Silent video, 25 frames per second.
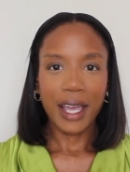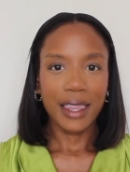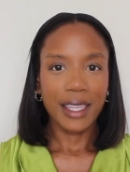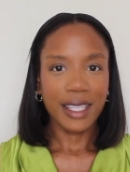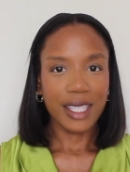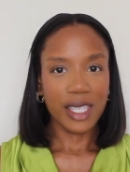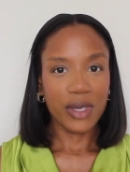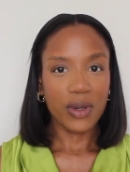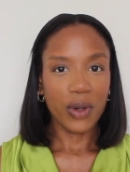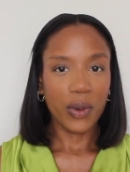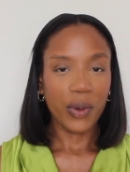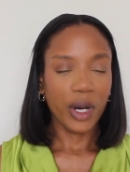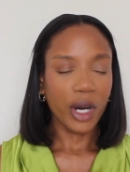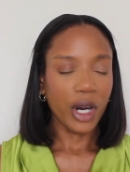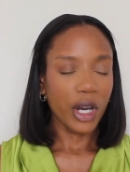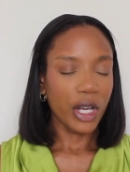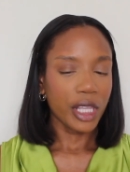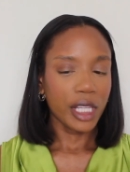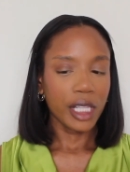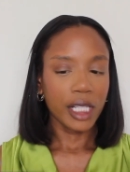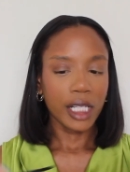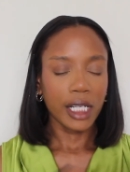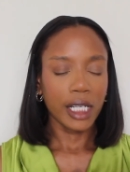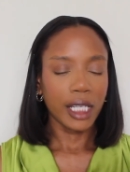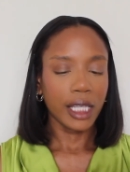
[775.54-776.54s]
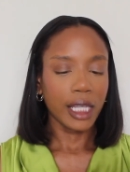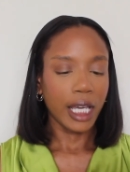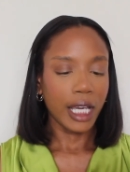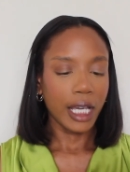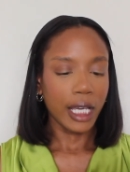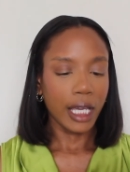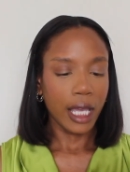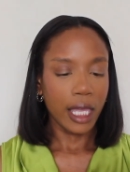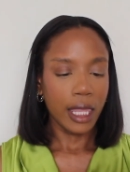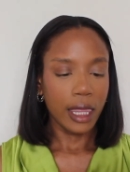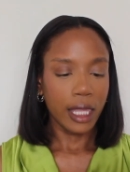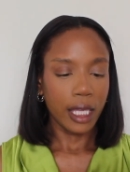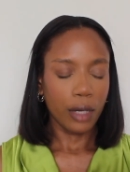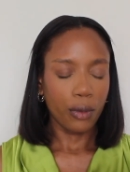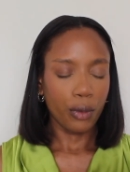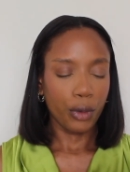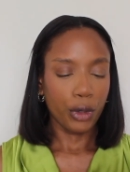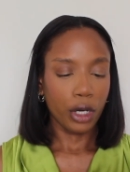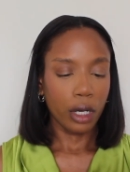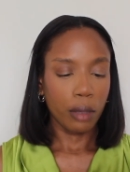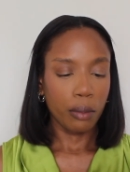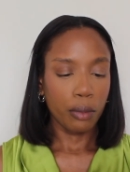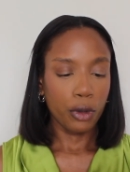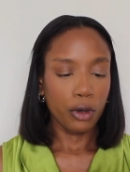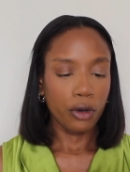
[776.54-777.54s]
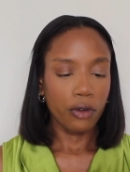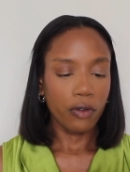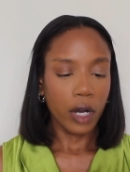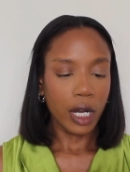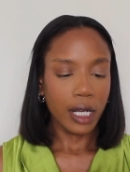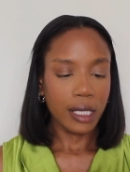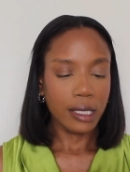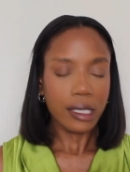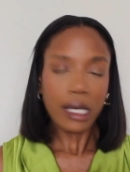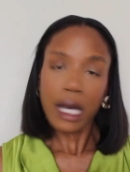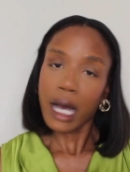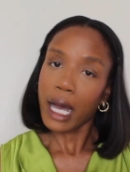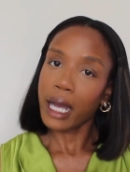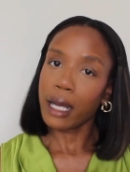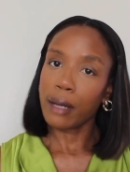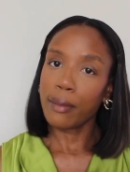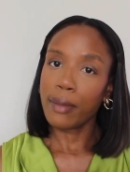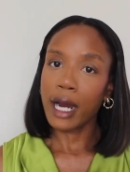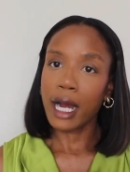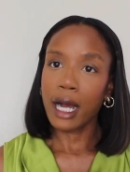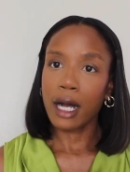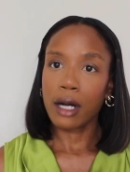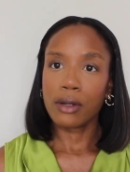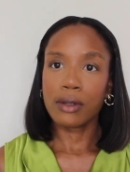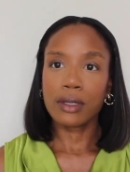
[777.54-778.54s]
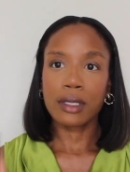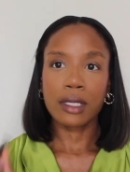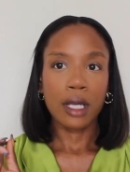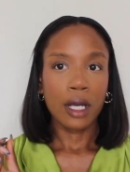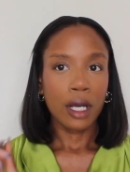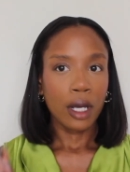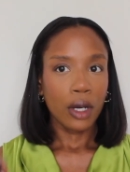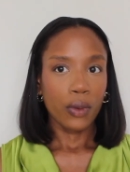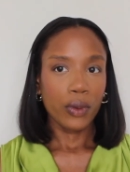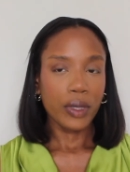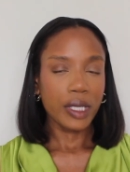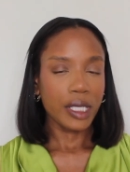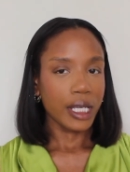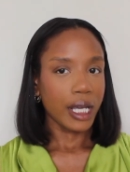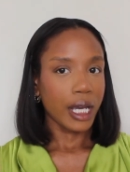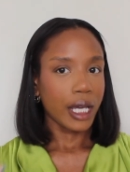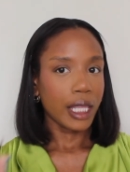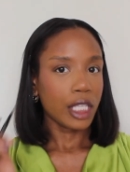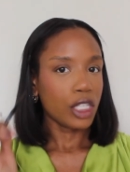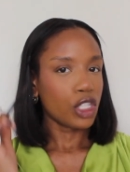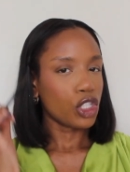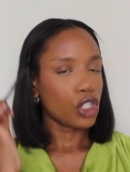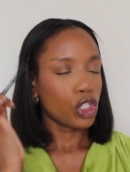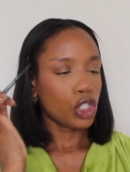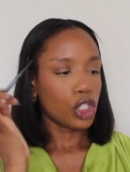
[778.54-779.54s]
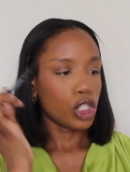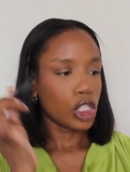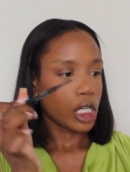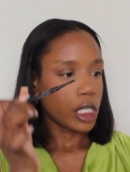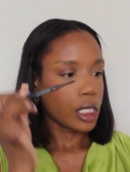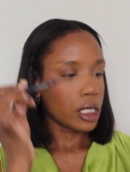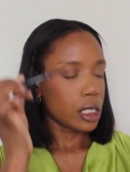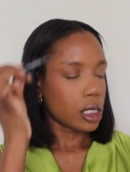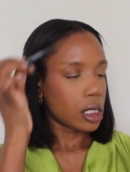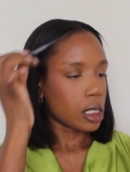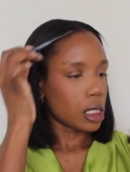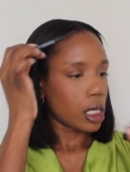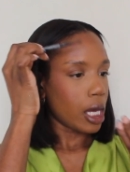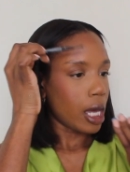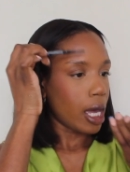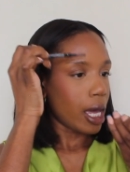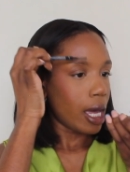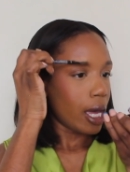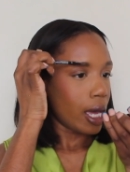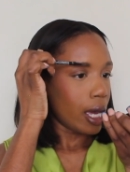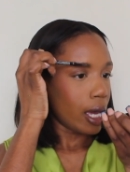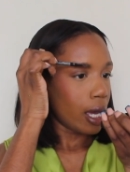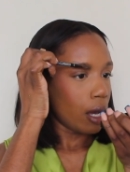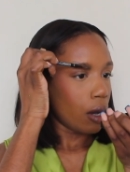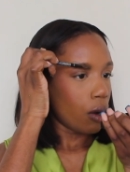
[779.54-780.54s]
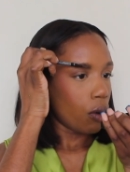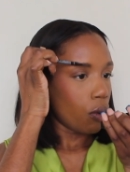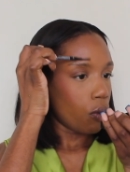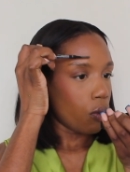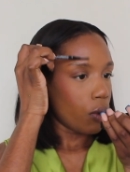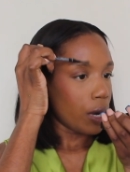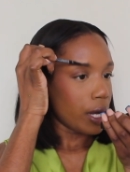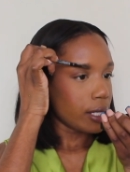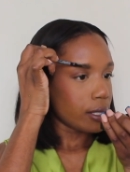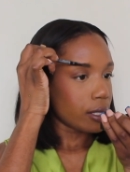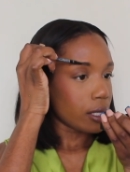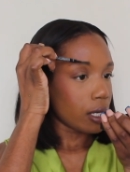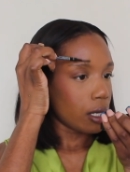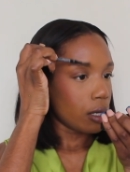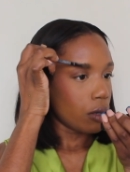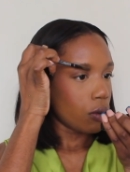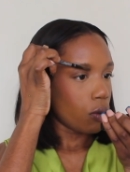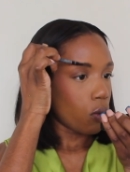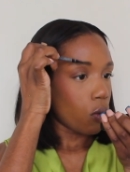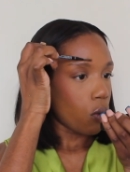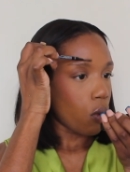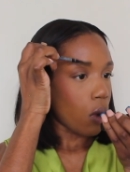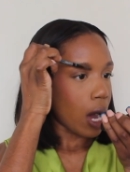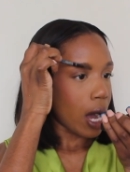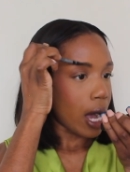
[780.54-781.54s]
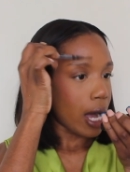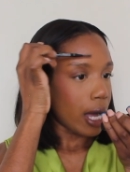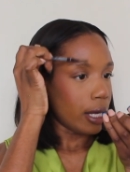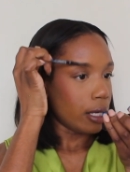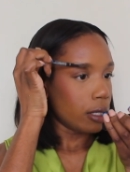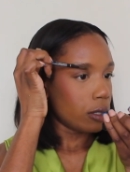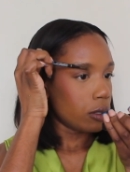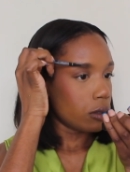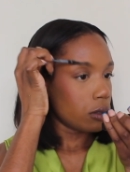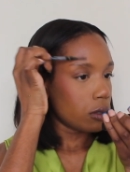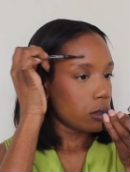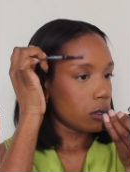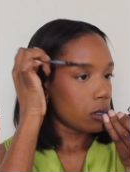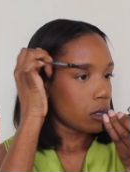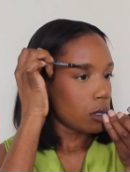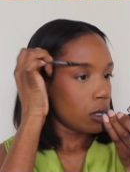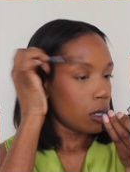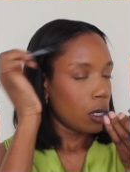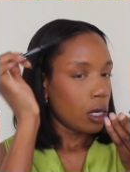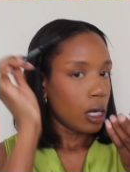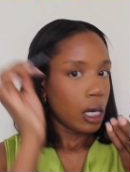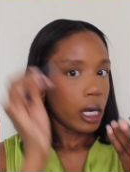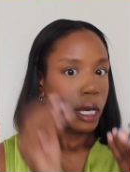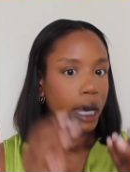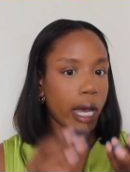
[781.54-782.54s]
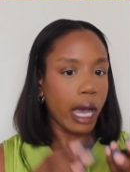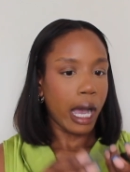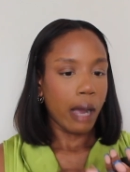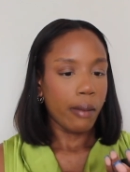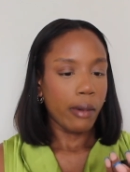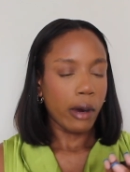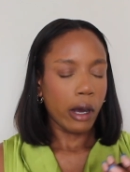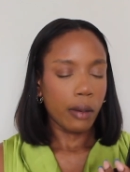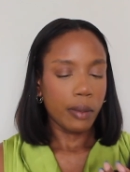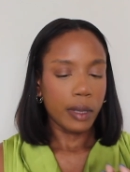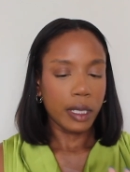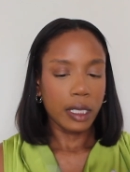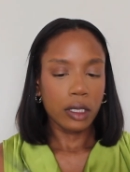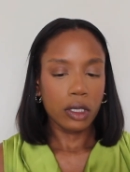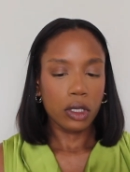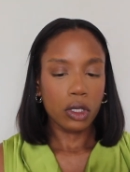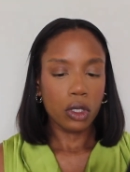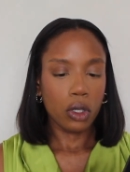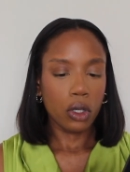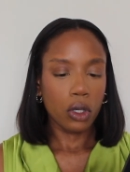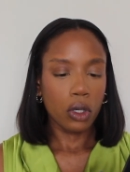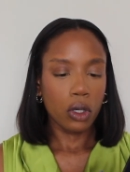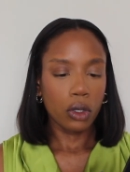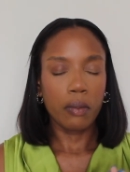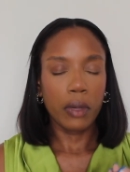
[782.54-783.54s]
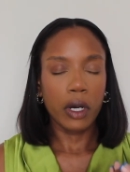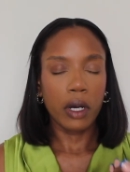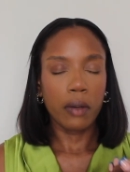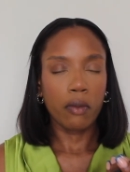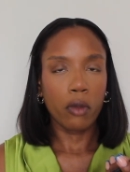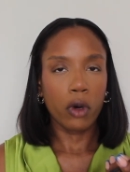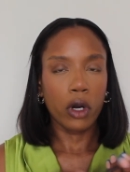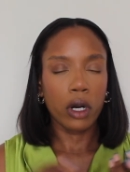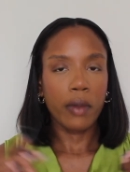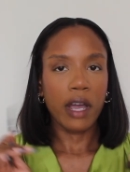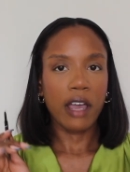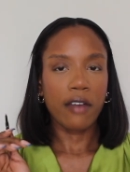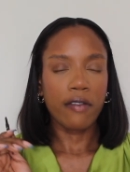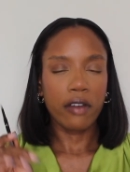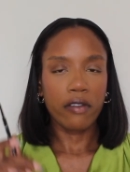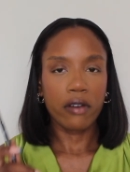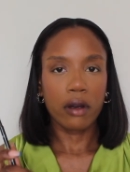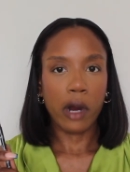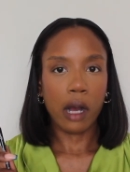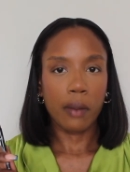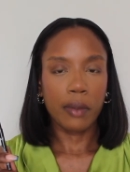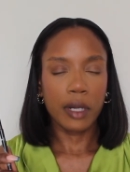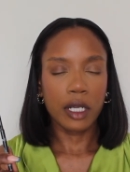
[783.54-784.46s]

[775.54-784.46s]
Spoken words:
this is what we're currently looking like, and then we're gonna move on to eyebrows. Once again, this is just a Wet n Wild eyebrow pencil, but one of my favorite brow